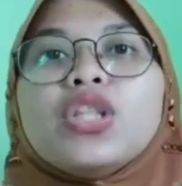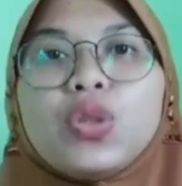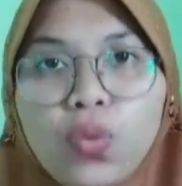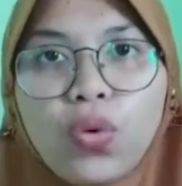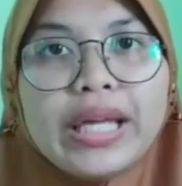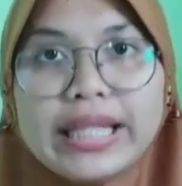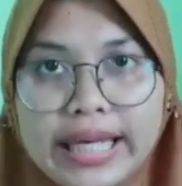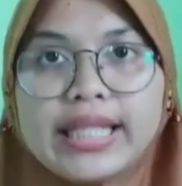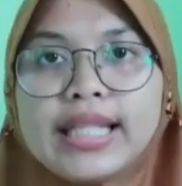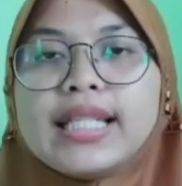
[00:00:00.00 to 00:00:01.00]
who
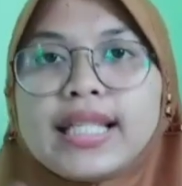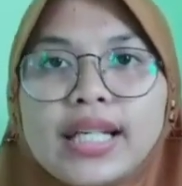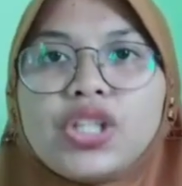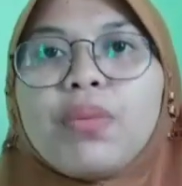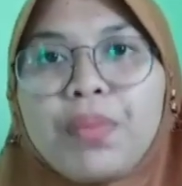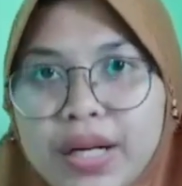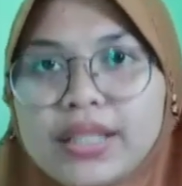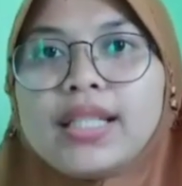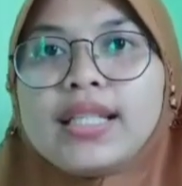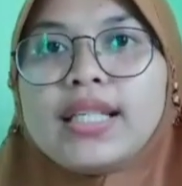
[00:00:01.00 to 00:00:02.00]
engage in such
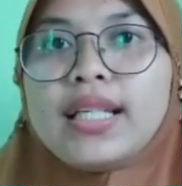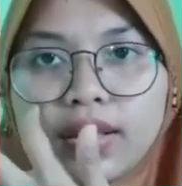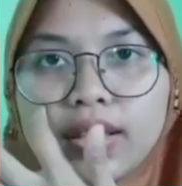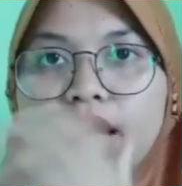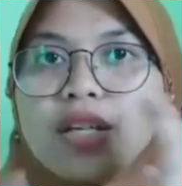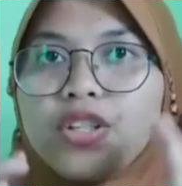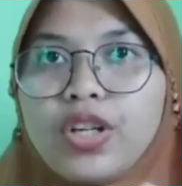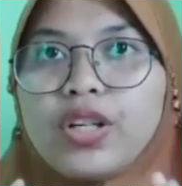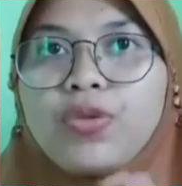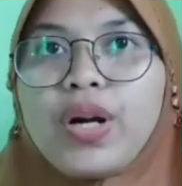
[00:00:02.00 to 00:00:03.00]
practices.
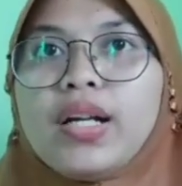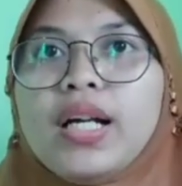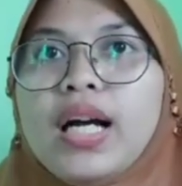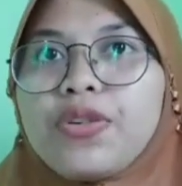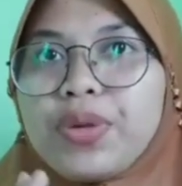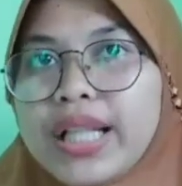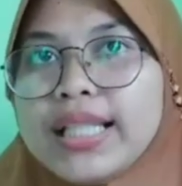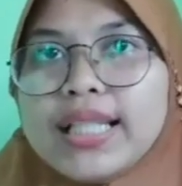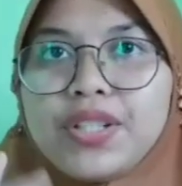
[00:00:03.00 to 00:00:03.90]
Genre, a related